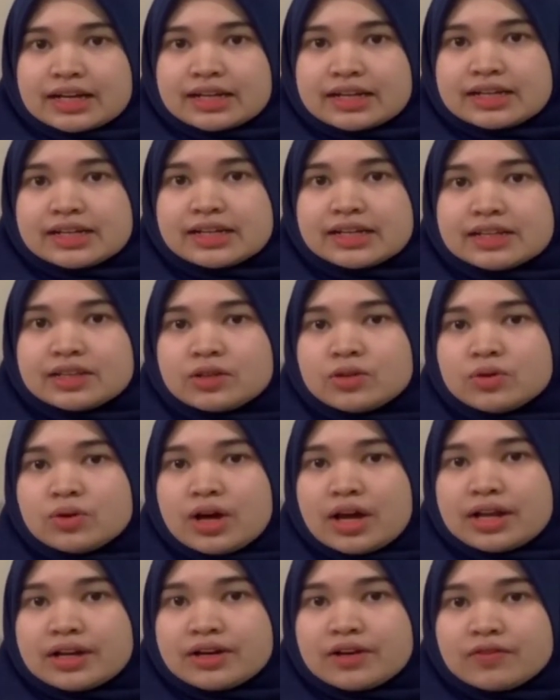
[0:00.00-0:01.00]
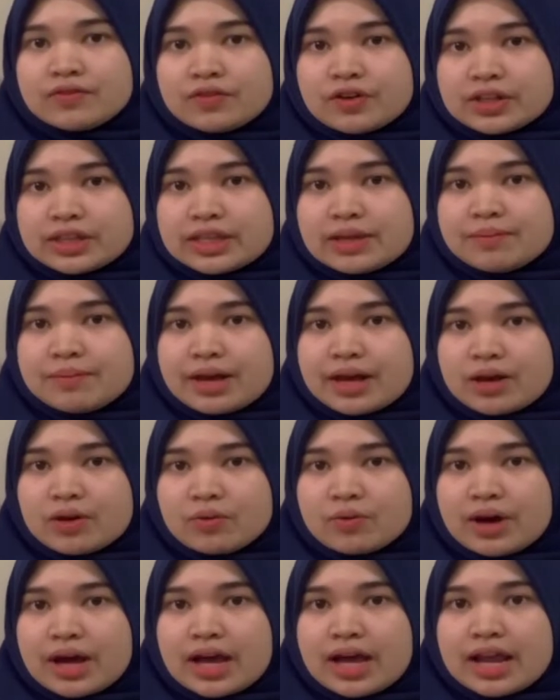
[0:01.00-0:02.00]
the 240
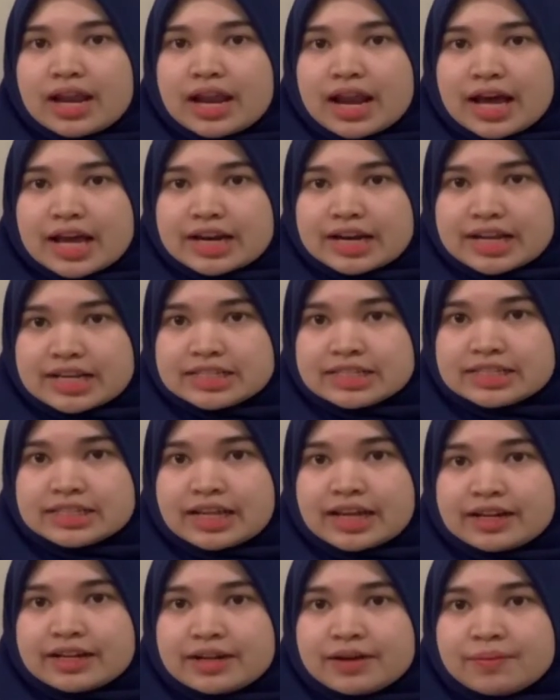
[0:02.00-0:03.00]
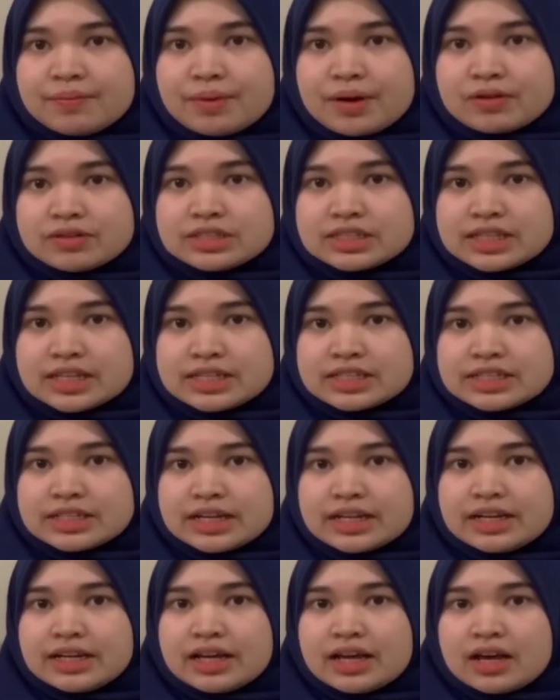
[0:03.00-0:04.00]
megawatt La Rance tidal power
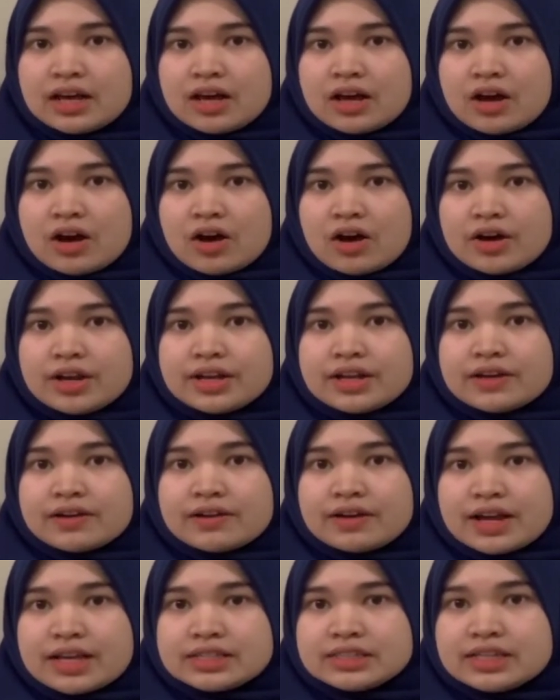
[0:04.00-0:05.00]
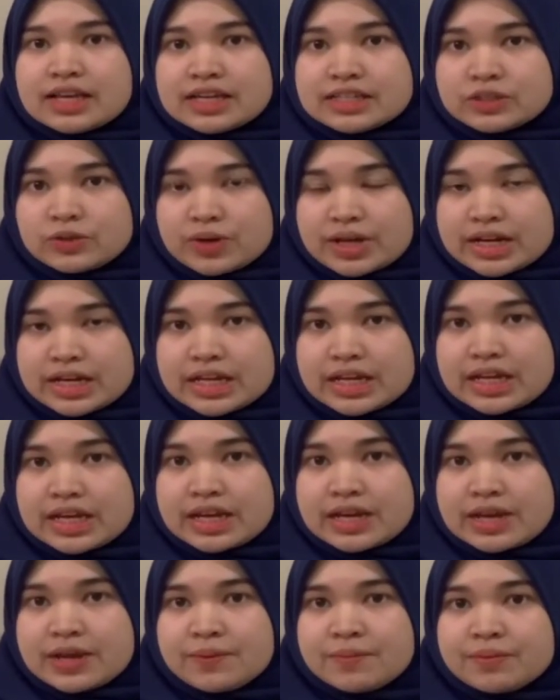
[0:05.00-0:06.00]
station on the Rance estuary
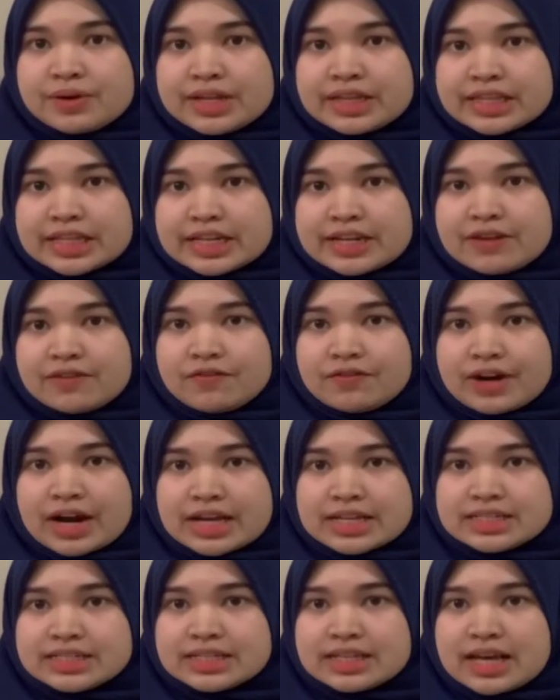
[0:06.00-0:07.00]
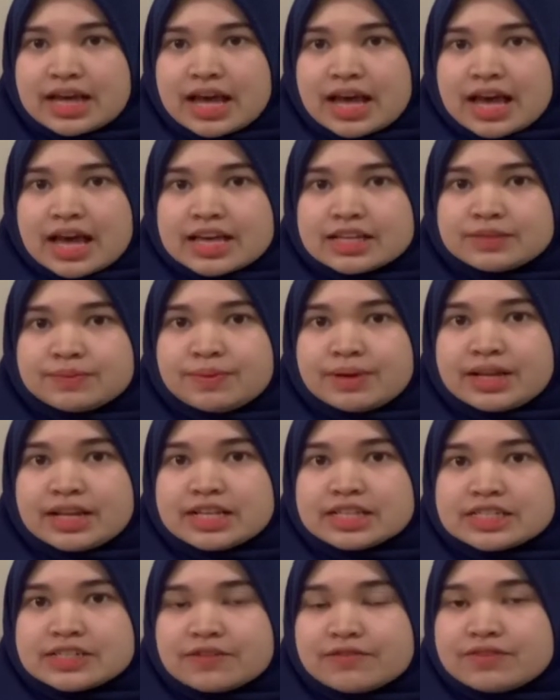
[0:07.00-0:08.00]
in Brittany, France, has been
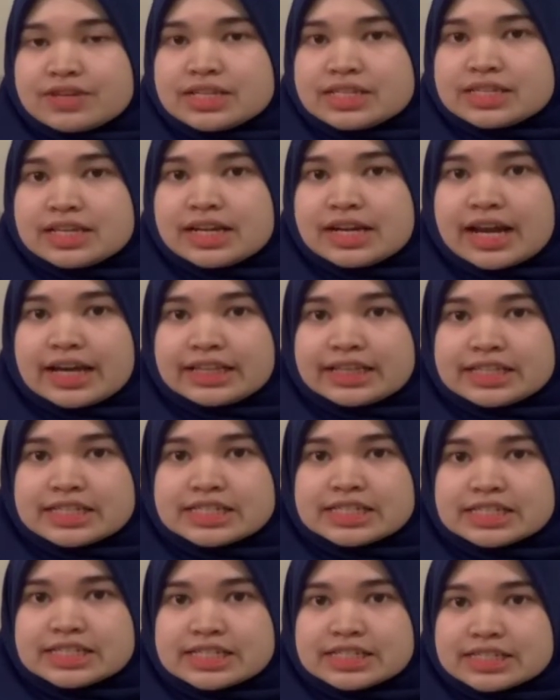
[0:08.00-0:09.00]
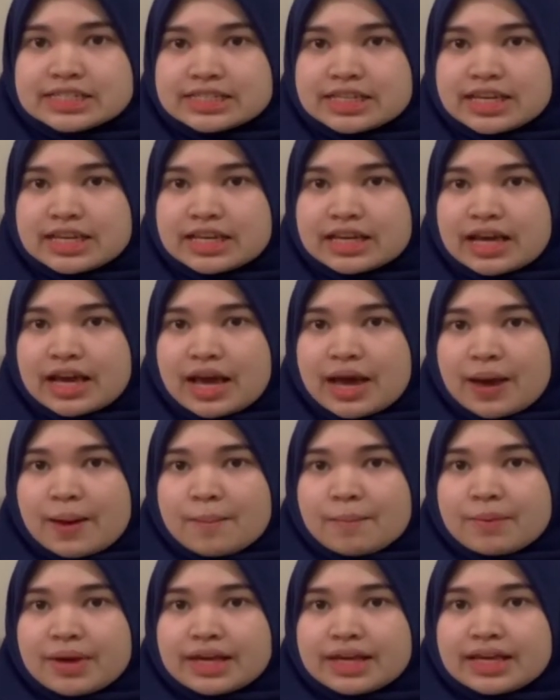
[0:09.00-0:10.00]
in service since 1966,
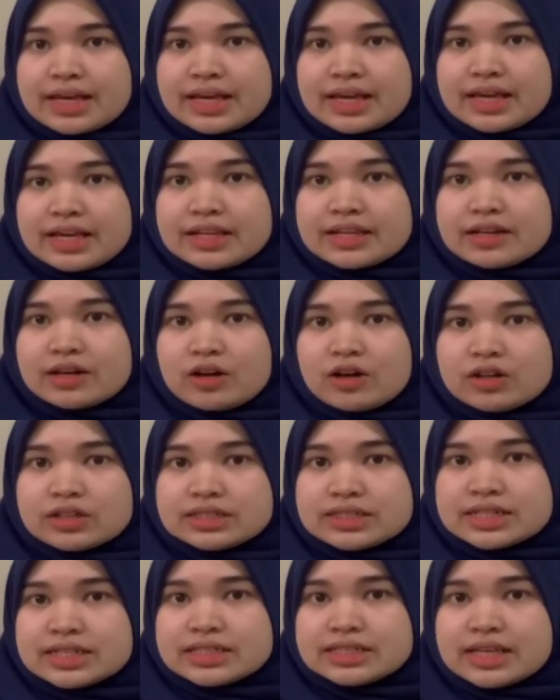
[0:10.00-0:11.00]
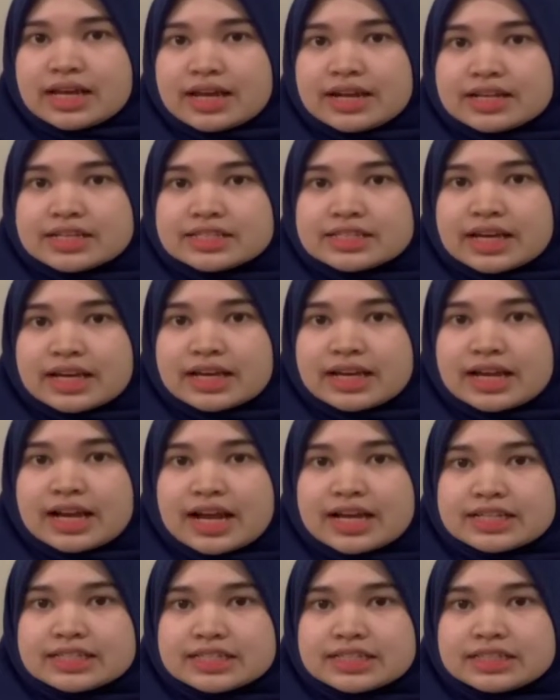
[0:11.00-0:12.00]
making it the oldest and the second
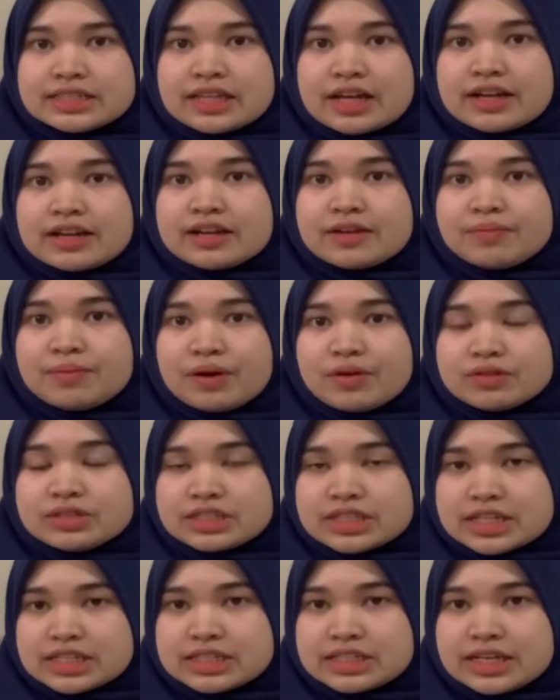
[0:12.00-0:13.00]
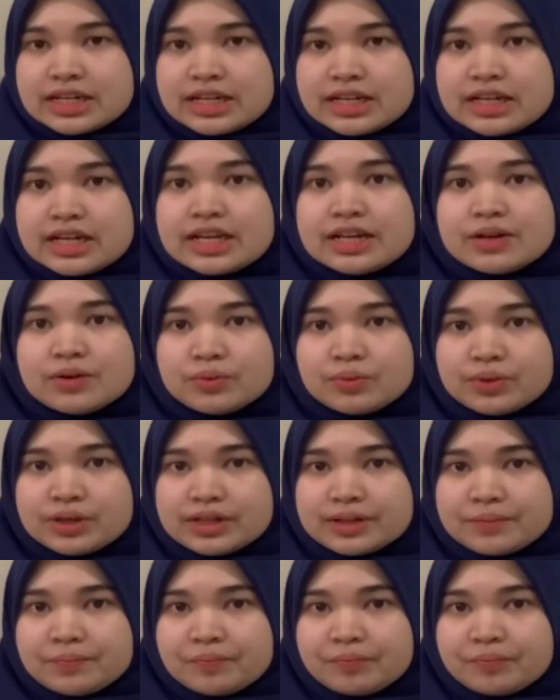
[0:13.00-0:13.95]
largest tidal power station in the world.